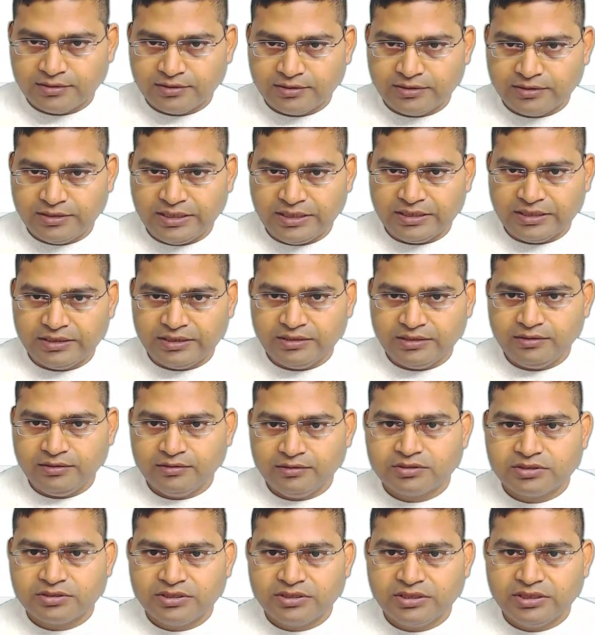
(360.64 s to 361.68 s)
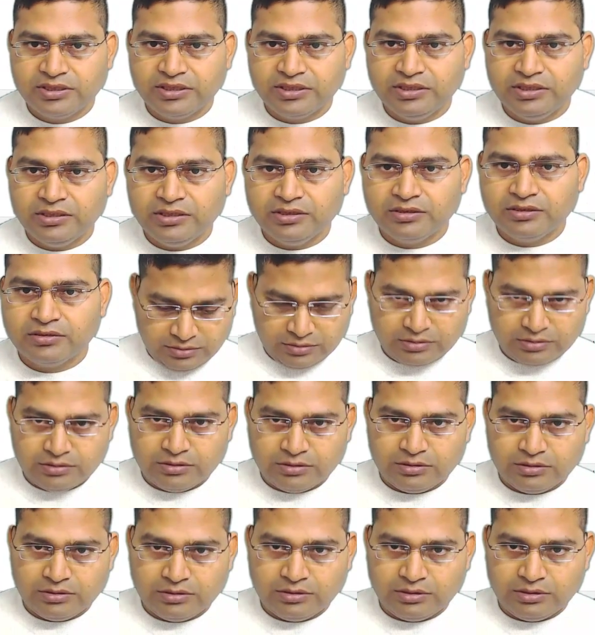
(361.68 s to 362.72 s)
then C
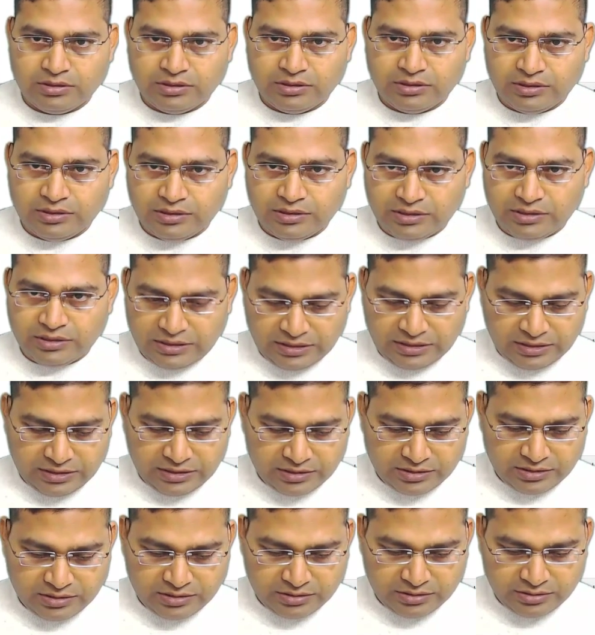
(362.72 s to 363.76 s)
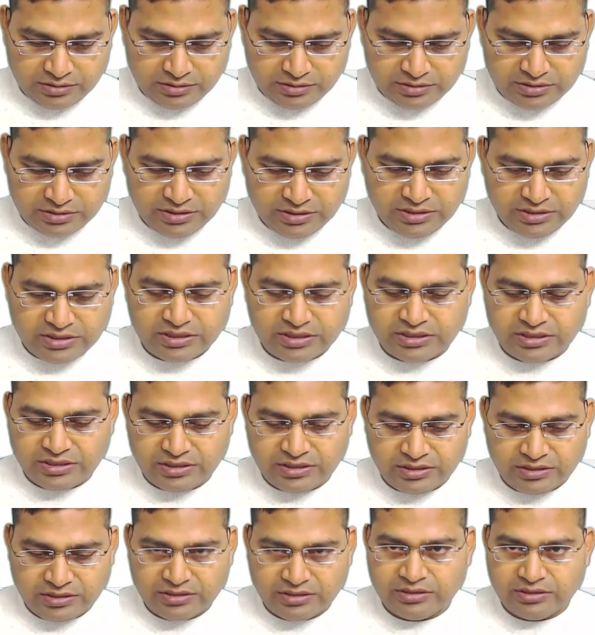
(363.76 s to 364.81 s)
and
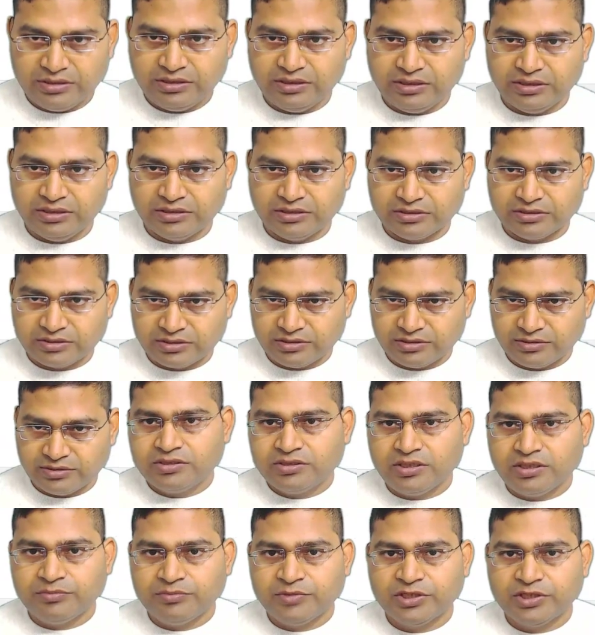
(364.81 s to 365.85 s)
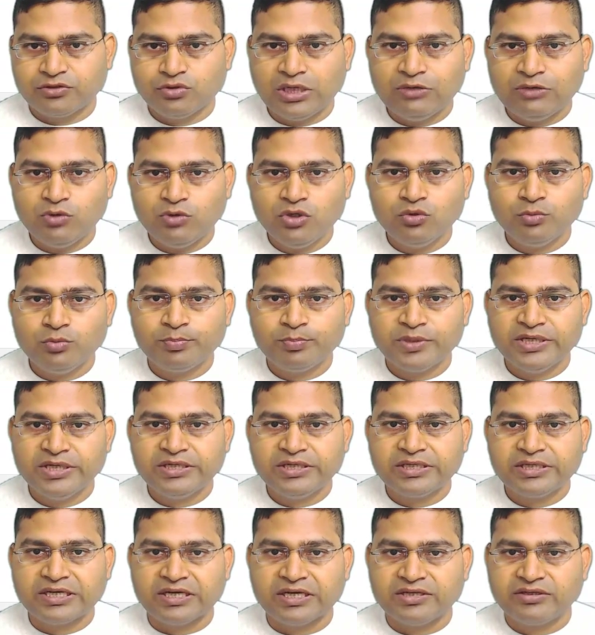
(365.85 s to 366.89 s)
city is something. So I want to
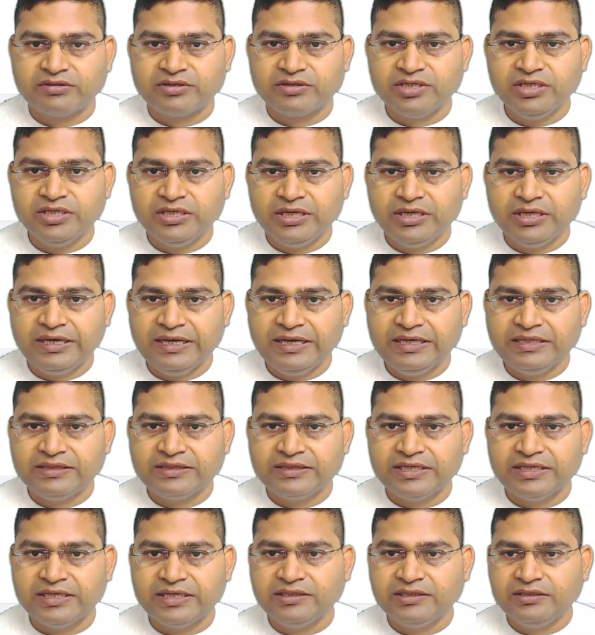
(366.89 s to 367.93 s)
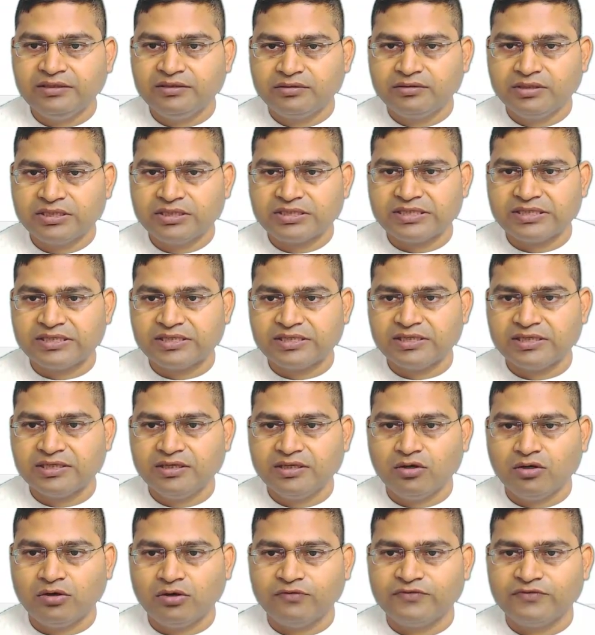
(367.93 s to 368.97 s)
print country and then the
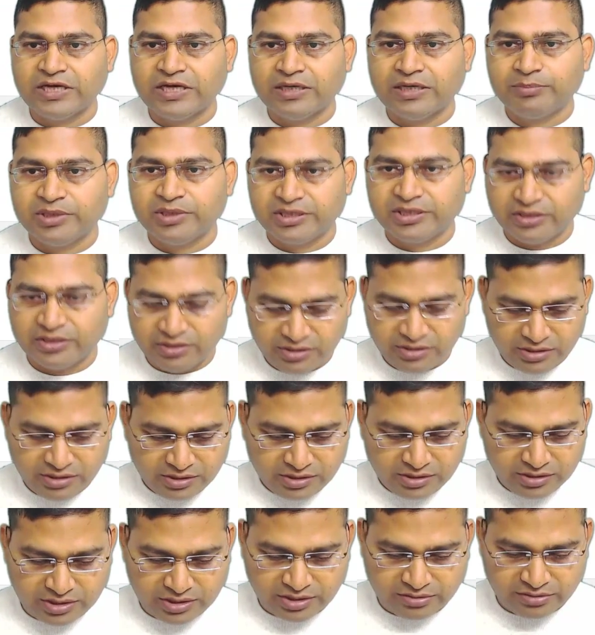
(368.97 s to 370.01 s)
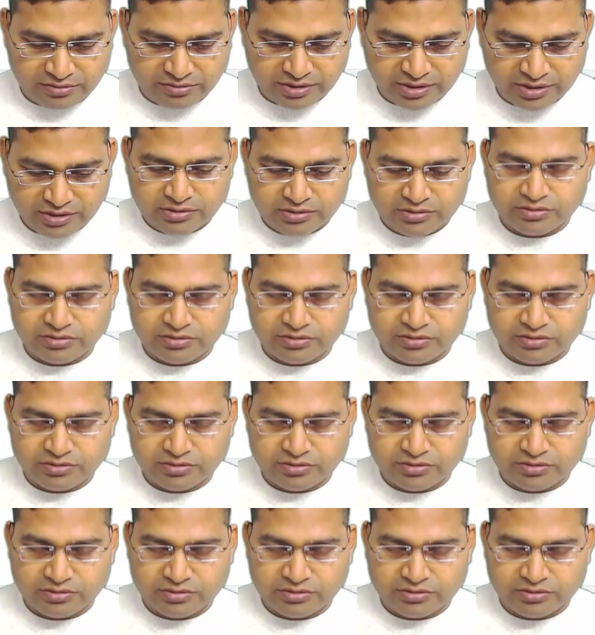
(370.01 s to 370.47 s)
city of that particular country.